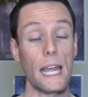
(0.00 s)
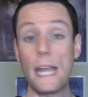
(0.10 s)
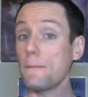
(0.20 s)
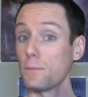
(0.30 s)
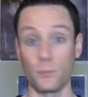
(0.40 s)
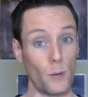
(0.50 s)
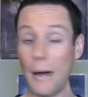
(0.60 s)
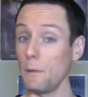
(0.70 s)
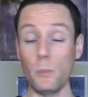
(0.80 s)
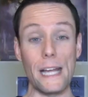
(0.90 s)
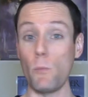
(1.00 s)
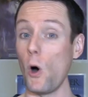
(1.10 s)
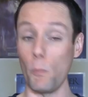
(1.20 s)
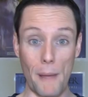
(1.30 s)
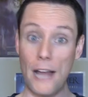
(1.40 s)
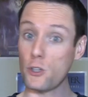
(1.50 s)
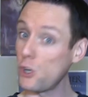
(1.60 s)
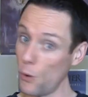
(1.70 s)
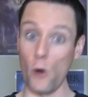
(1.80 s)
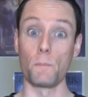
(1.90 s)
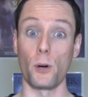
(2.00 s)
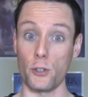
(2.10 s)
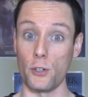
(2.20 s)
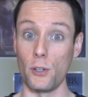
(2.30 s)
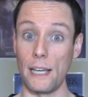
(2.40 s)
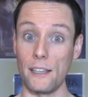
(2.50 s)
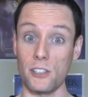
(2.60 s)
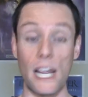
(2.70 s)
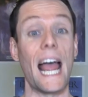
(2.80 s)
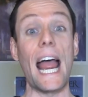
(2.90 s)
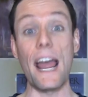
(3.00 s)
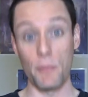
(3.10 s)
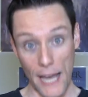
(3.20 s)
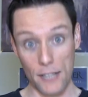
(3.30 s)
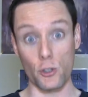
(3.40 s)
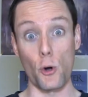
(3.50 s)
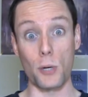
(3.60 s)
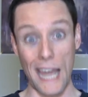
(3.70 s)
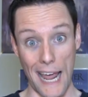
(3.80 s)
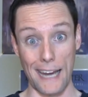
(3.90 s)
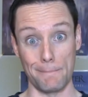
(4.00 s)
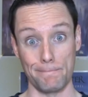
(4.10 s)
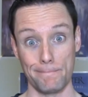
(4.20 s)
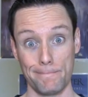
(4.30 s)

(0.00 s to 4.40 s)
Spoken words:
It probably won't match your own personal list, and that's okay.